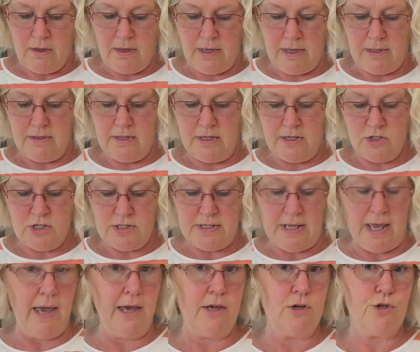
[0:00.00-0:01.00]
And then just
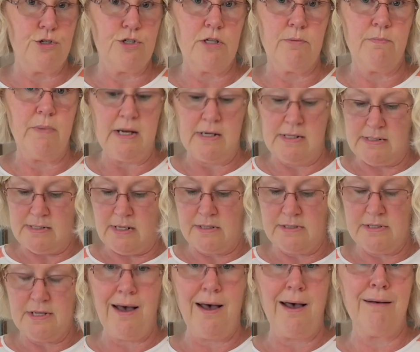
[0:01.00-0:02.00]
add your tomatoes
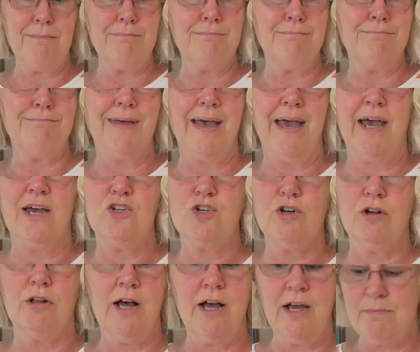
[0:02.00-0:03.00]
on top, add
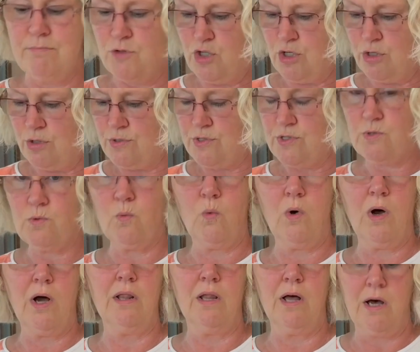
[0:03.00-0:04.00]
your lime juice,
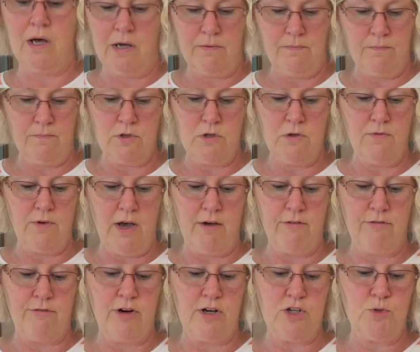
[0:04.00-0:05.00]
voila, you've
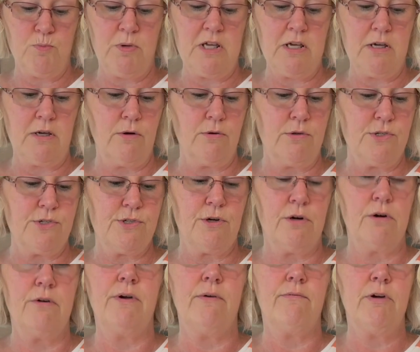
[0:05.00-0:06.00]
got fresh pico to
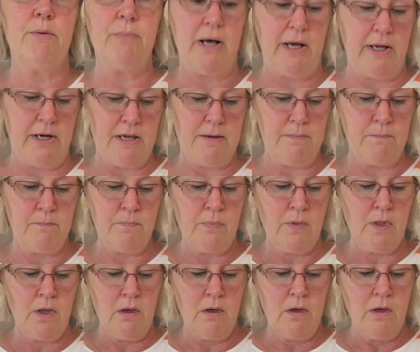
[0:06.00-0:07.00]
serve everybody.
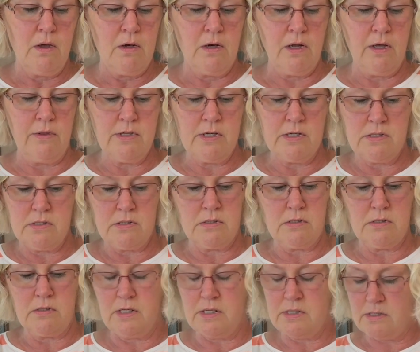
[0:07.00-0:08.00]
Now
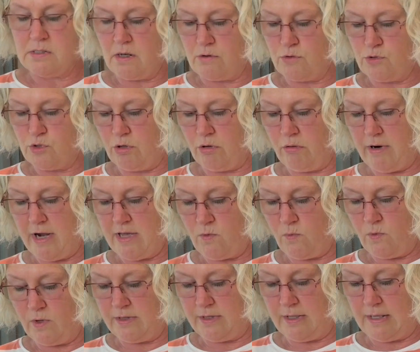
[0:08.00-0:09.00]
this goes great
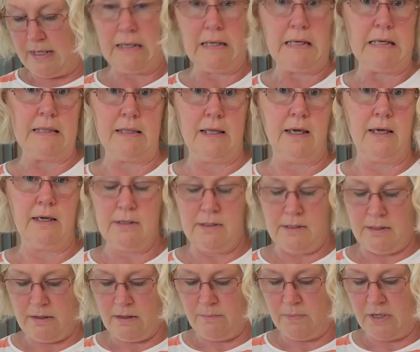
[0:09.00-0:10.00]
with anything.
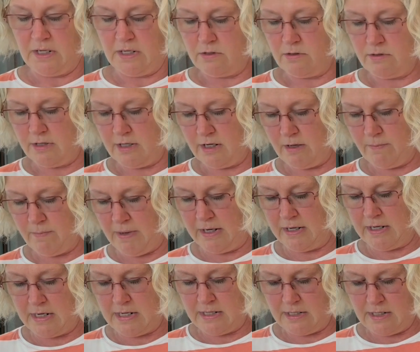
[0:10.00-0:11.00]
I mean, you think about
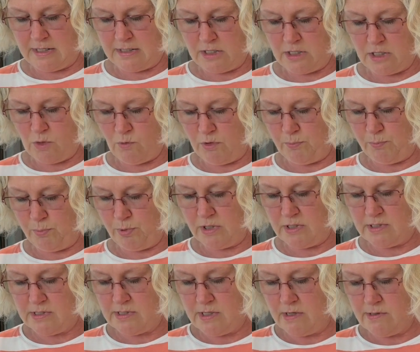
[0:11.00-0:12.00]
anything that you would put
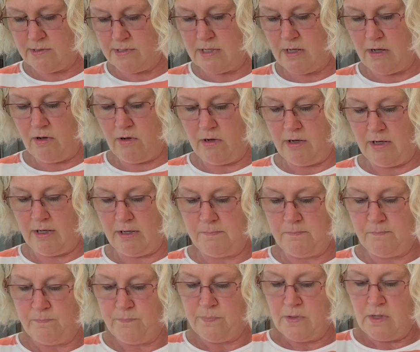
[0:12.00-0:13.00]
a salsa on,
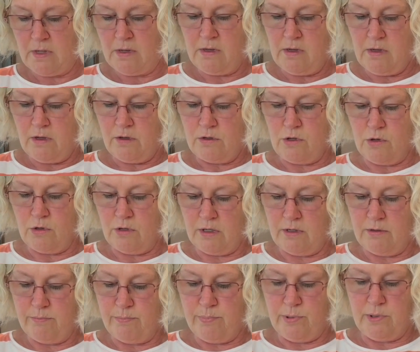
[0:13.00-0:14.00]
you
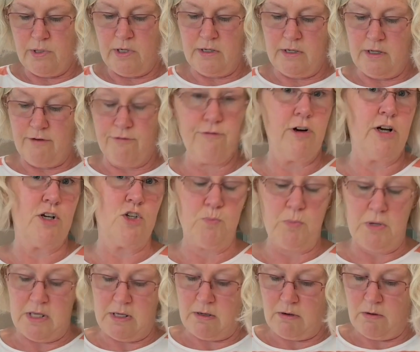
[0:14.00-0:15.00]
can put a fresh
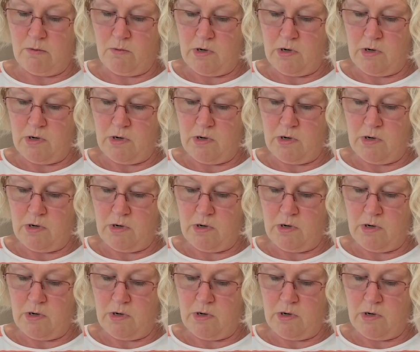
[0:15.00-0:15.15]
pico